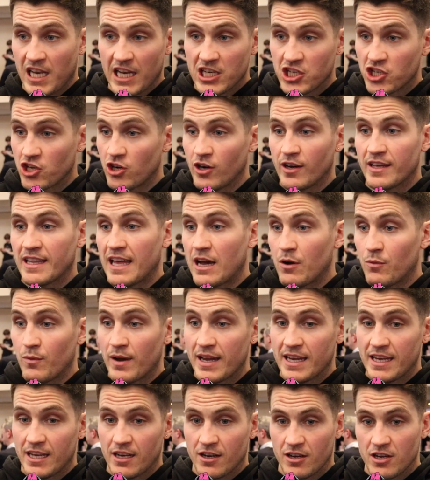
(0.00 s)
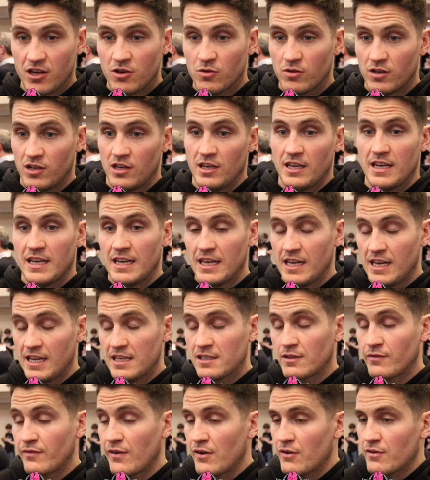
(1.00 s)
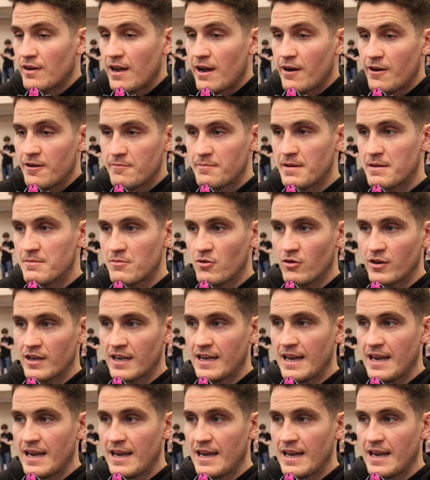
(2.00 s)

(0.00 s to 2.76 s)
Klitschko at that weight. He's filled out a bit more.